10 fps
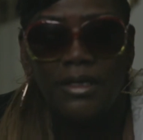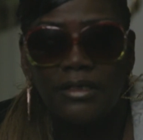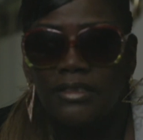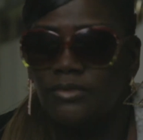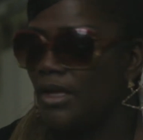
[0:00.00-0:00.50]

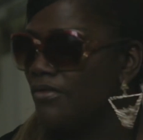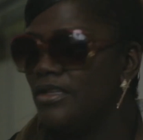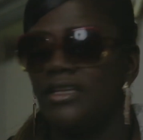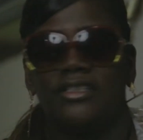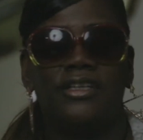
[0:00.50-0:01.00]
Because every
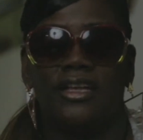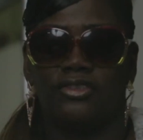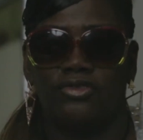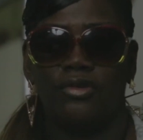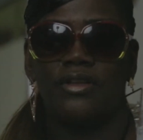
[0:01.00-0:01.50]
day she got a
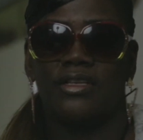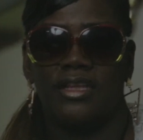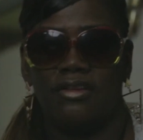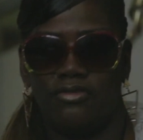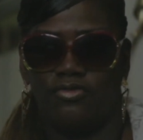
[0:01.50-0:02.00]
story to
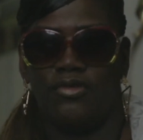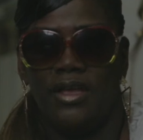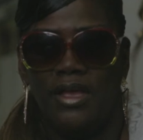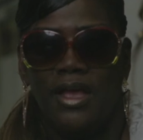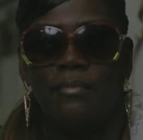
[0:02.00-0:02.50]
tell you.
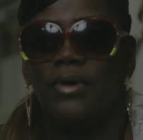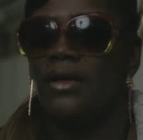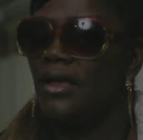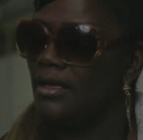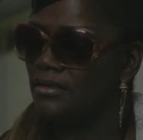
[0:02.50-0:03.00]

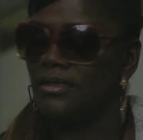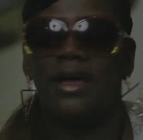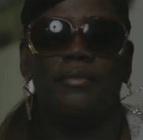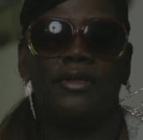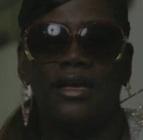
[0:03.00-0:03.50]
But as
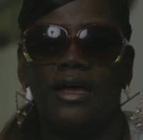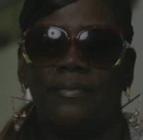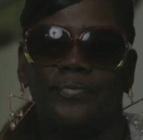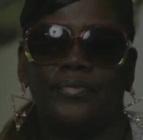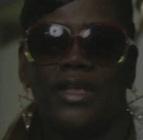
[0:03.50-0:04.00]
coming
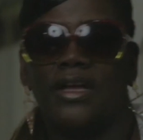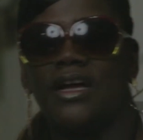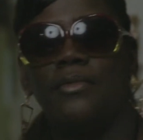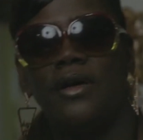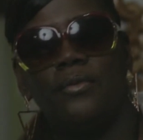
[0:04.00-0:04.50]
up, I
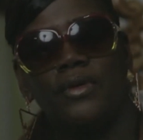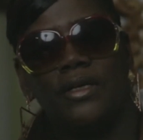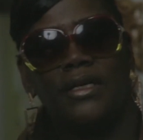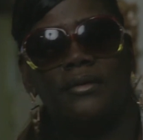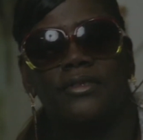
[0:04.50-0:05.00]
come up with
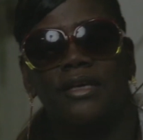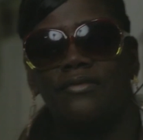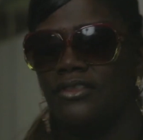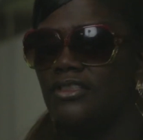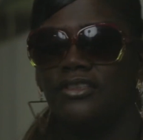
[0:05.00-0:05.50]
um,
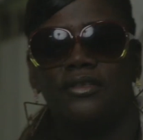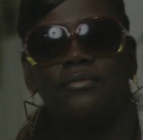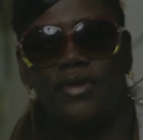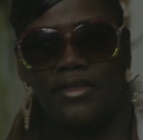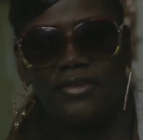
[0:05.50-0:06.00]
Seven Sisters
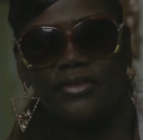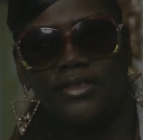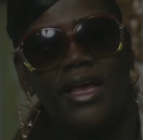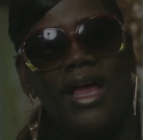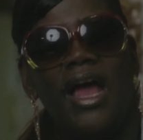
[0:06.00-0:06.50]
and Brothers.
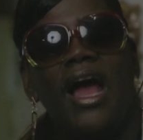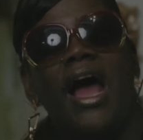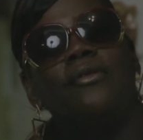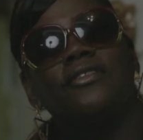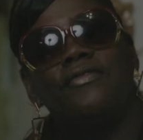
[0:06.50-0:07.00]

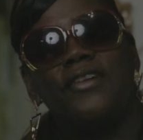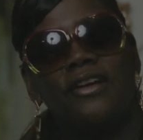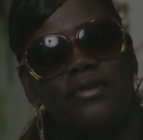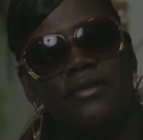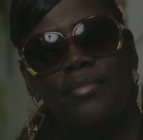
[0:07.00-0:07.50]
I was a
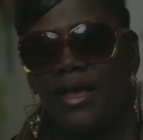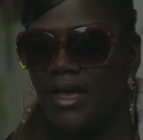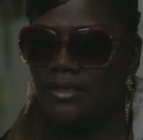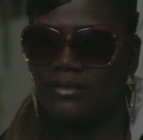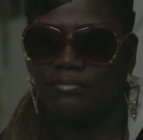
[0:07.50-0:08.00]
very
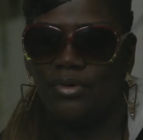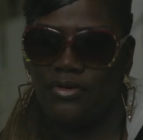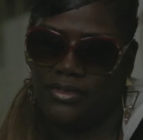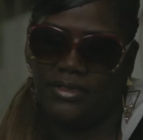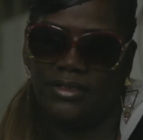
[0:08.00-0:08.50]
bad
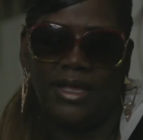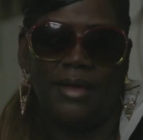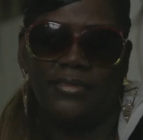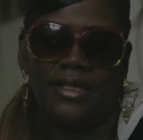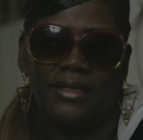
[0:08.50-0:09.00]
person.
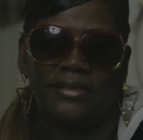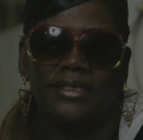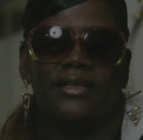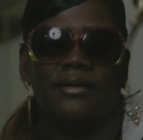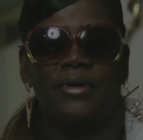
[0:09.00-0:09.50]
I'm not
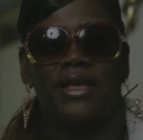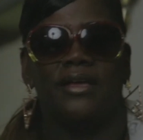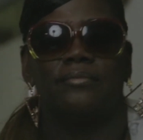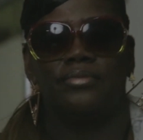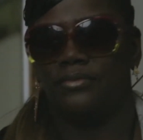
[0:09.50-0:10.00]
saying a
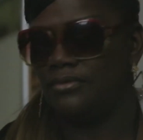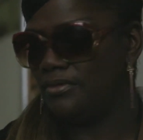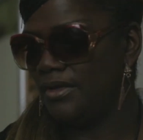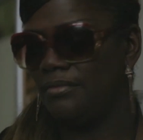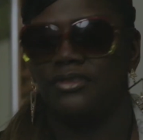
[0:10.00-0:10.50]
bad
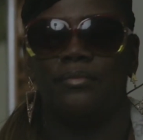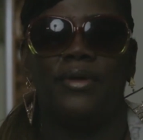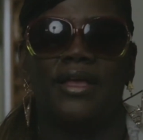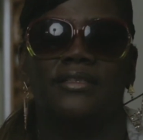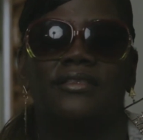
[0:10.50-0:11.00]
I was a
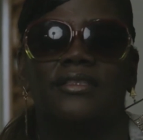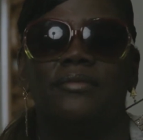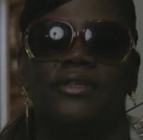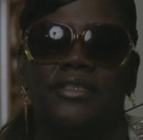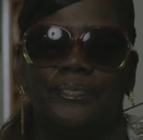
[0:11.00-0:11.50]
bad
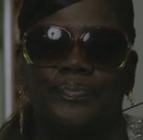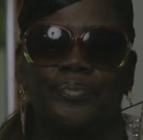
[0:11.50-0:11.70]
sibling.